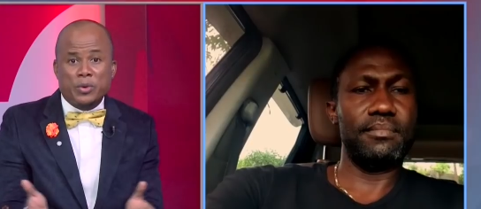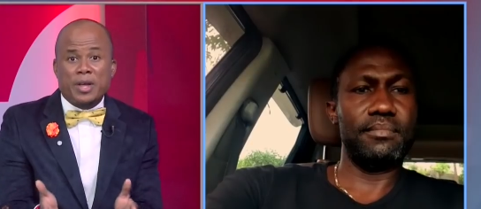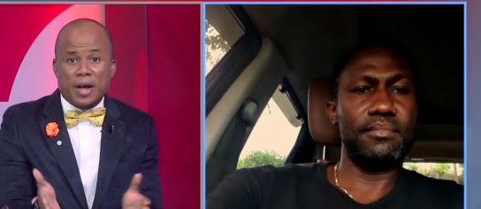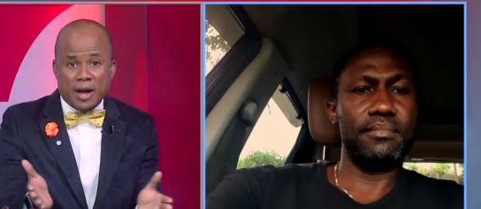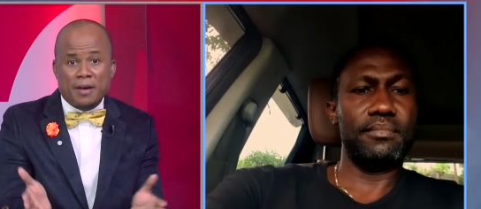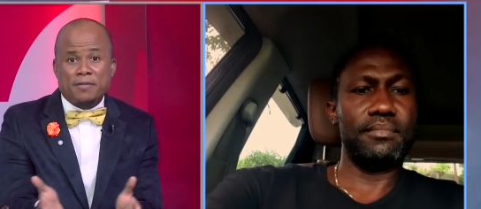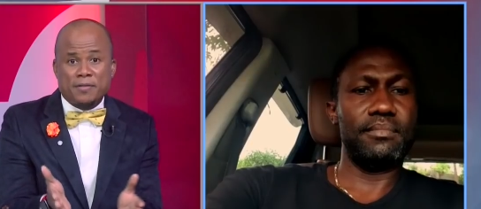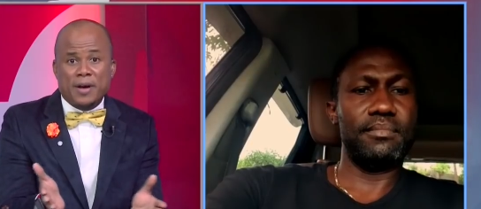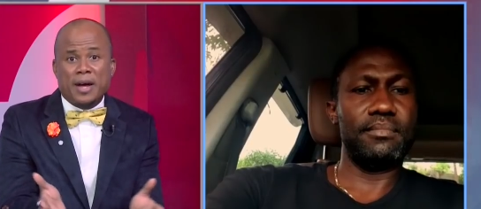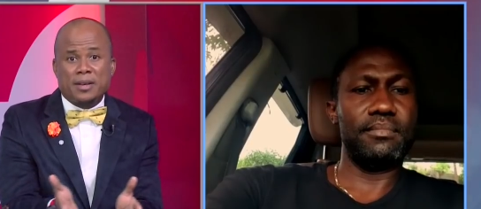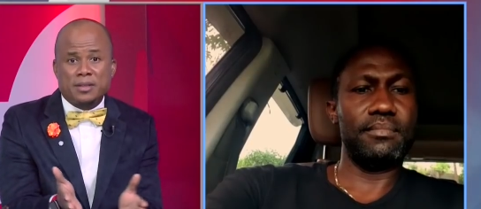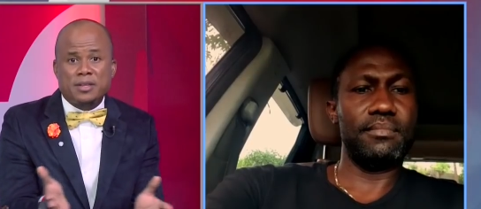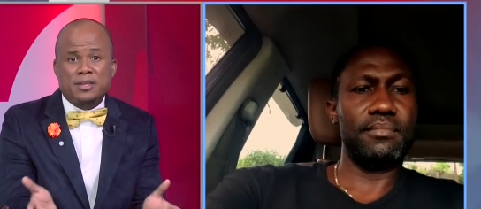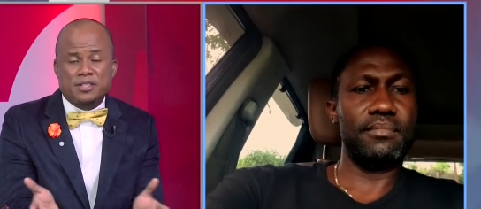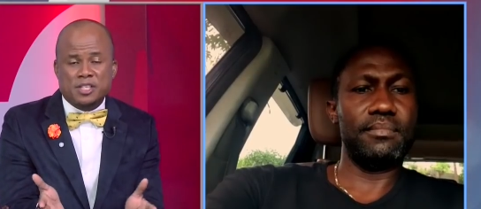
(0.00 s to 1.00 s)
Speaker 1: have had
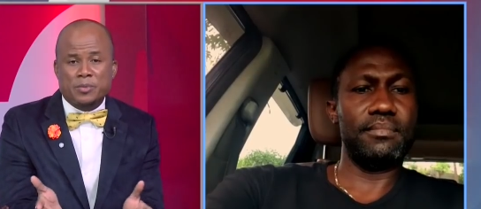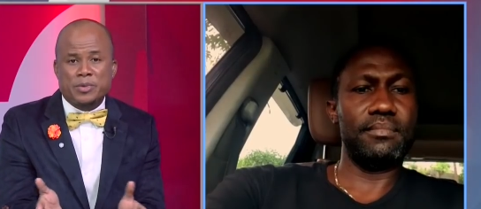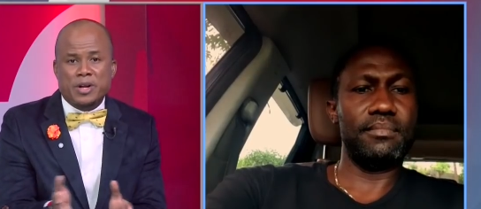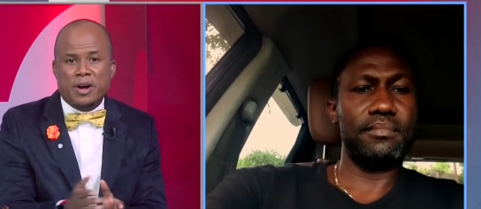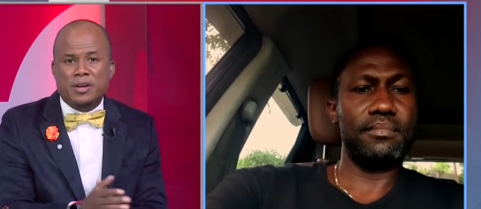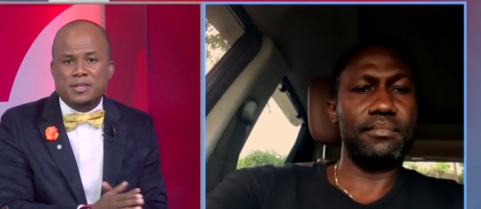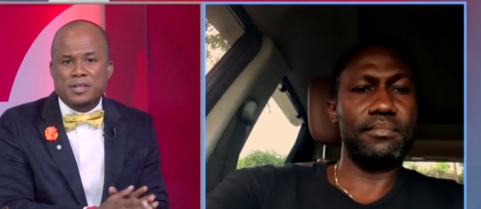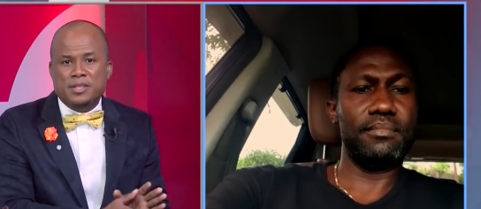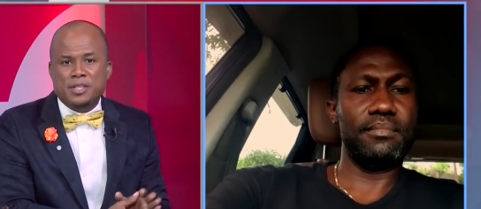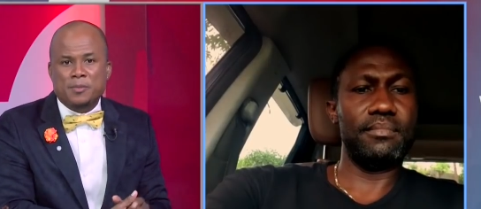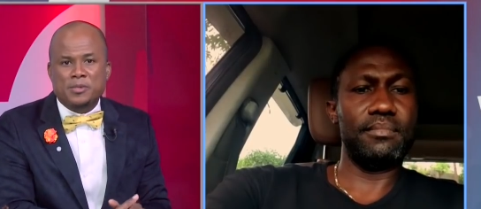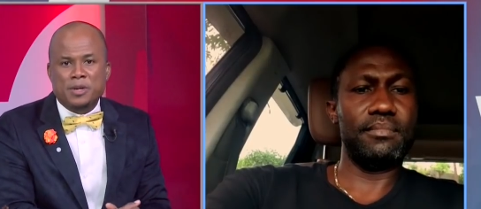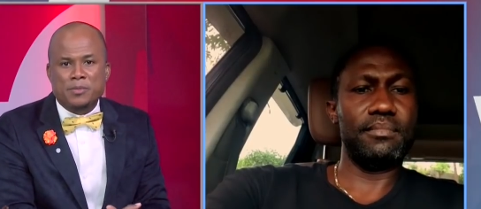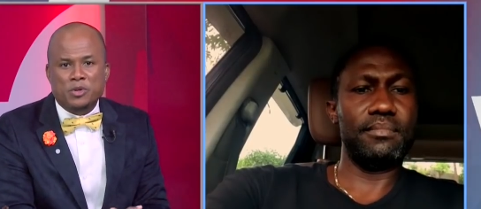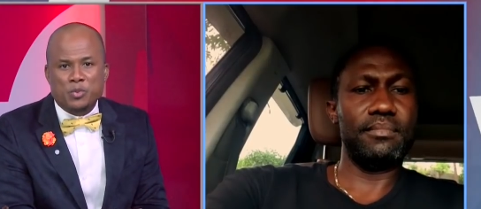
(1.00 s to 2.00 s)
these seminars since
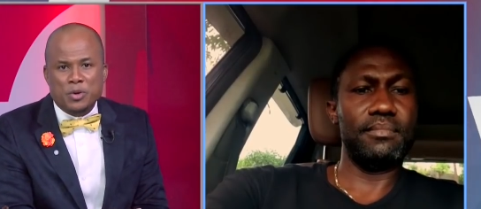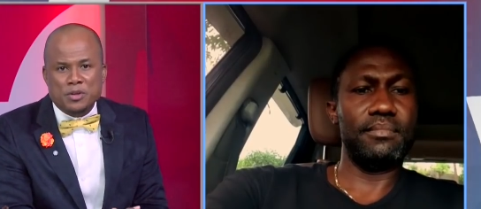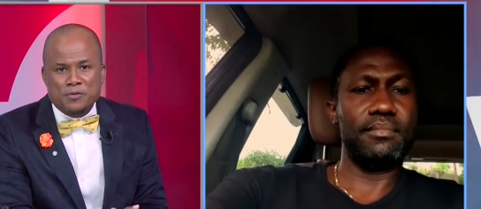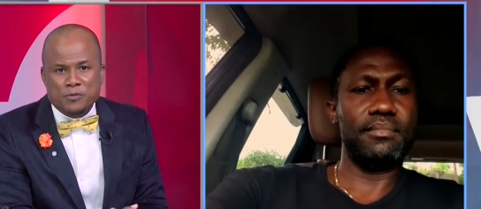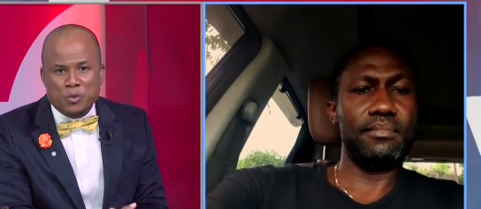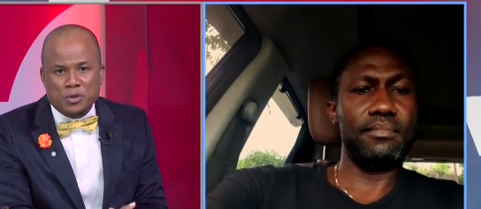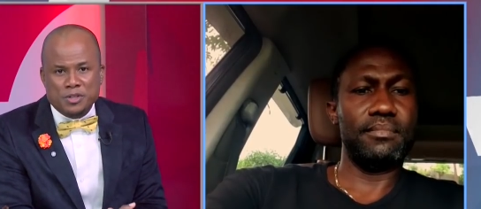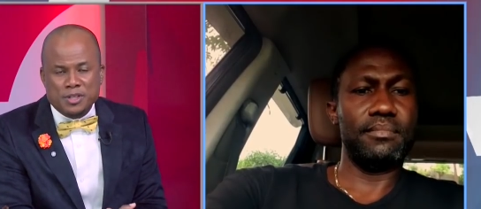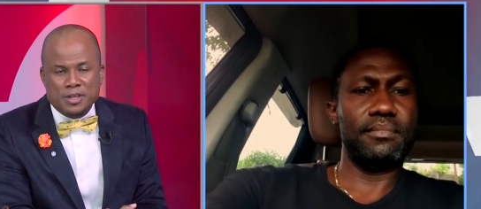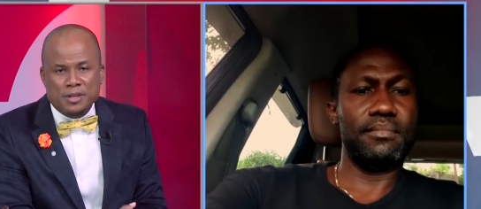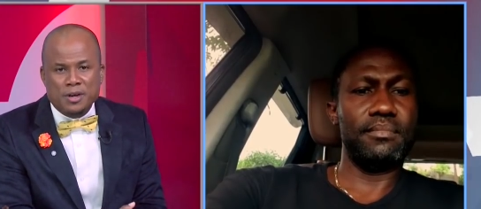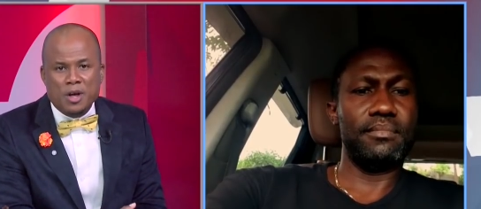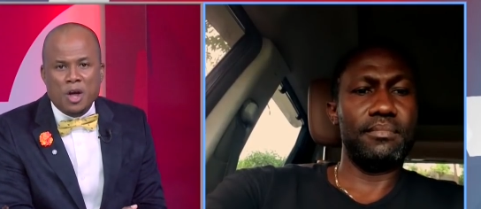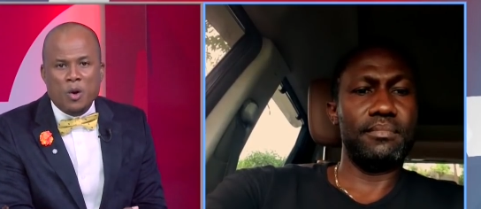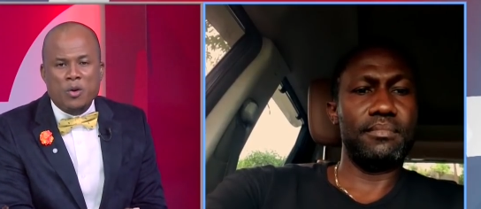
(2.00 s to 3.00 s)
September twenty fourteen.
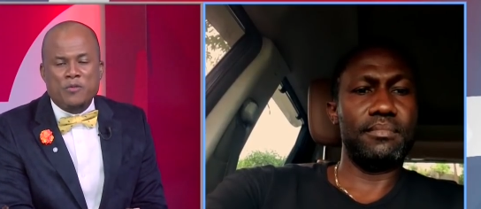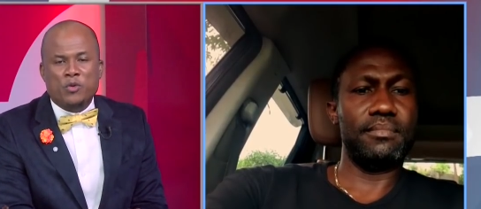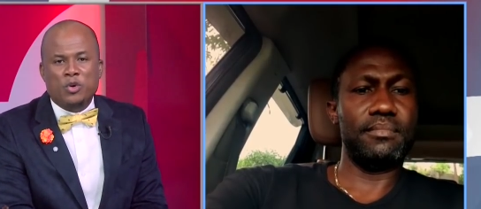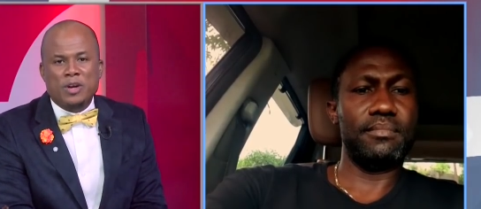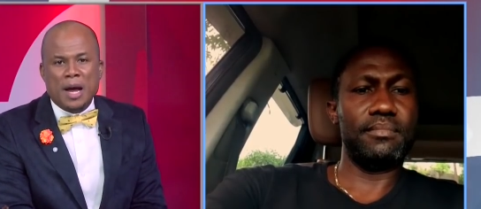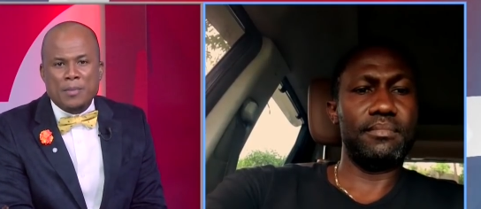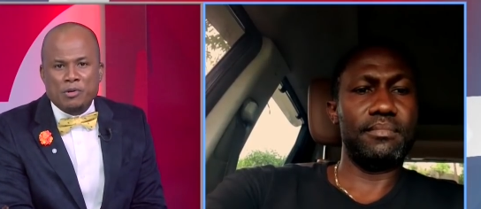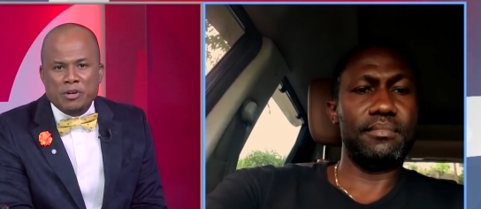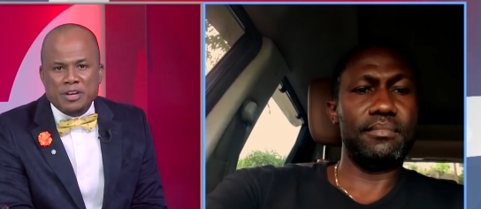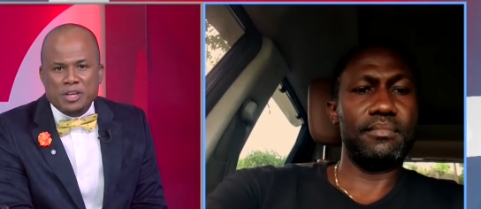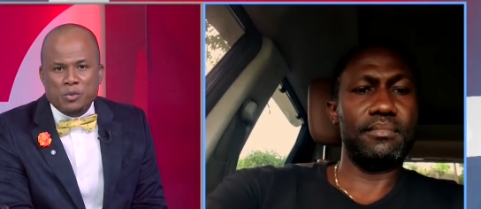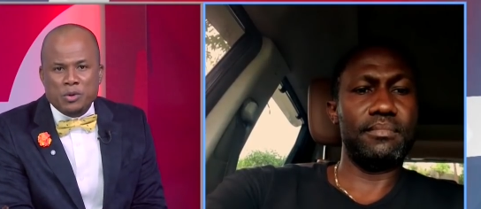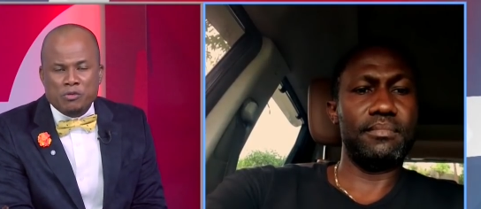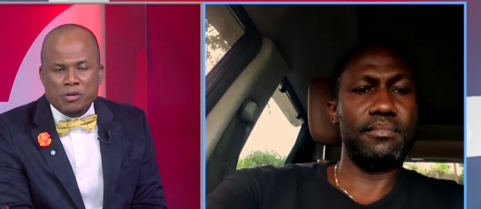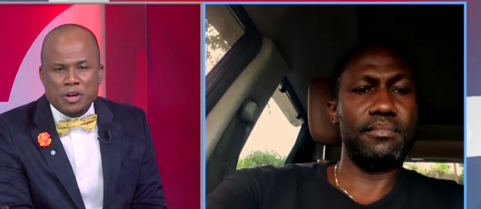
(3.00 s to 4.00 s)
We've collaborated
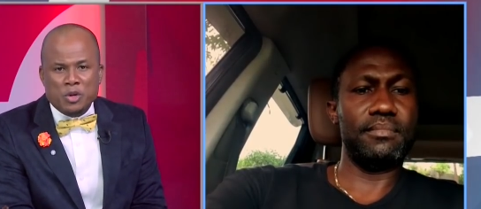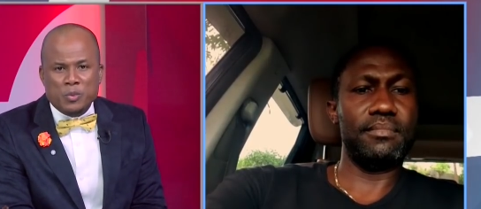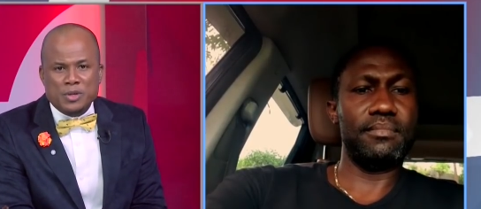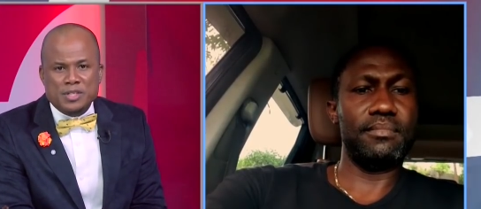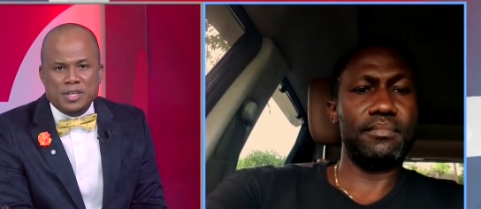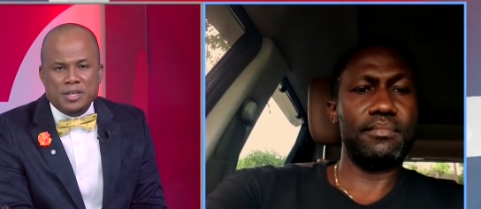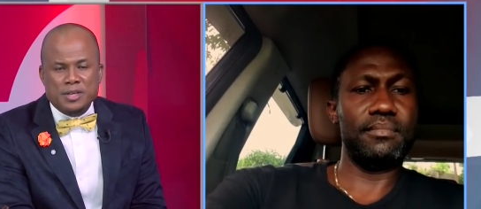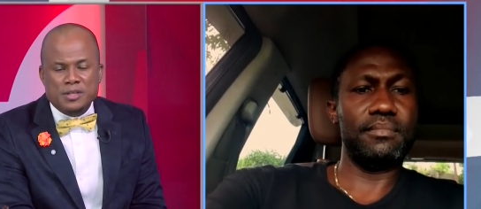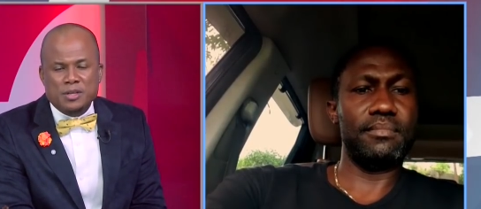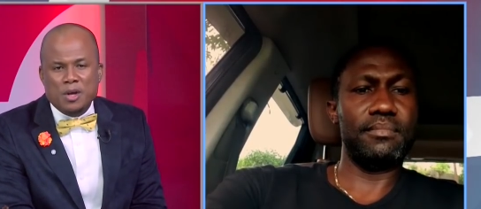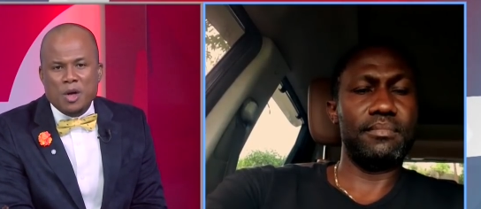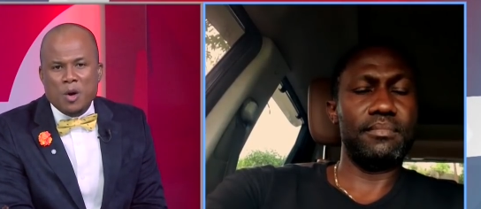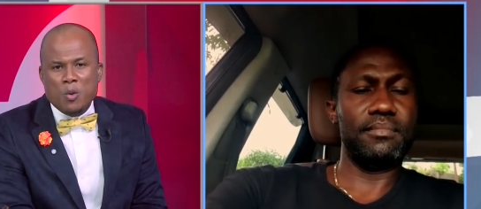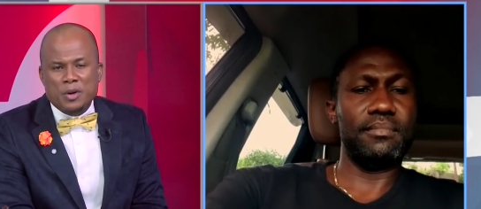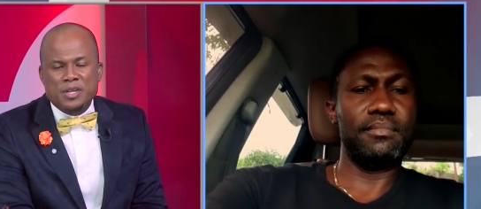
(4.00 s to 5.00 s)
with Cricket West Indies.
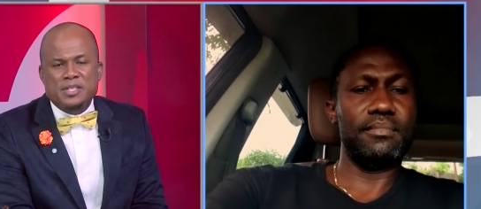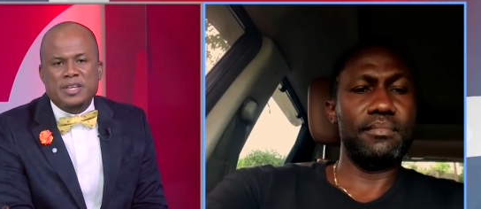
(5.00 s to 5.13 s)
What is the